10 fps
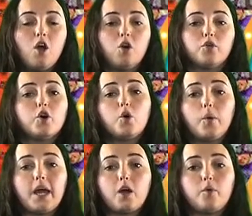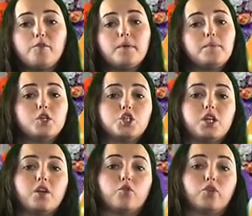Real quick, we've been
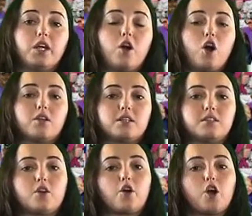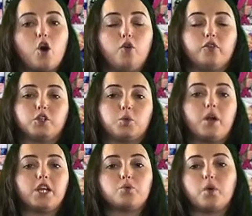pushing really hard. This is our goal for
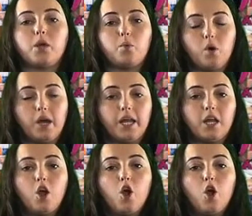2021.